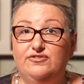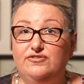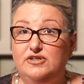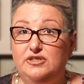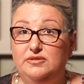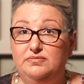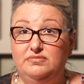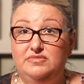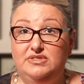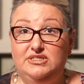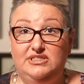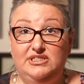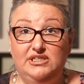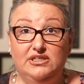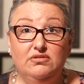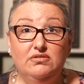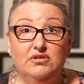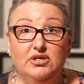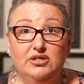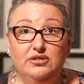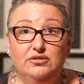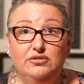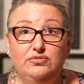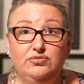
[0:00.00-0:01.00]
from
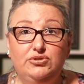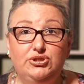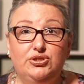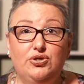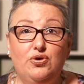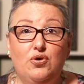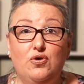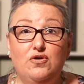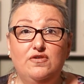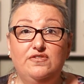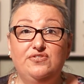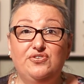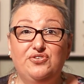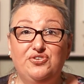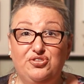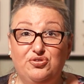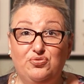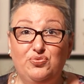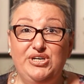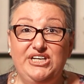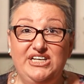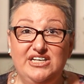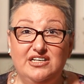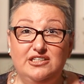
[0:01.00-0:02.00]
$0 to over
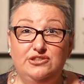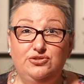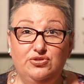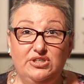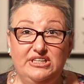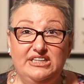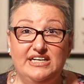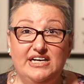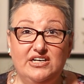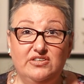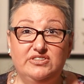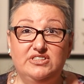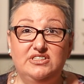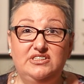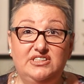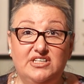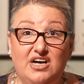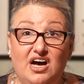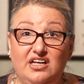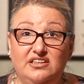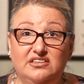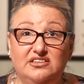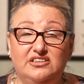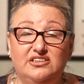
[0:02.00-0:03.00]

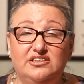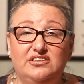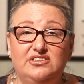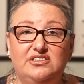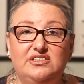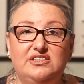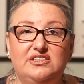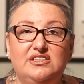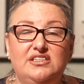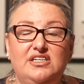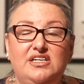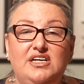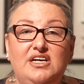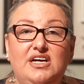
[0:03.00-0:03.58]
$300,000.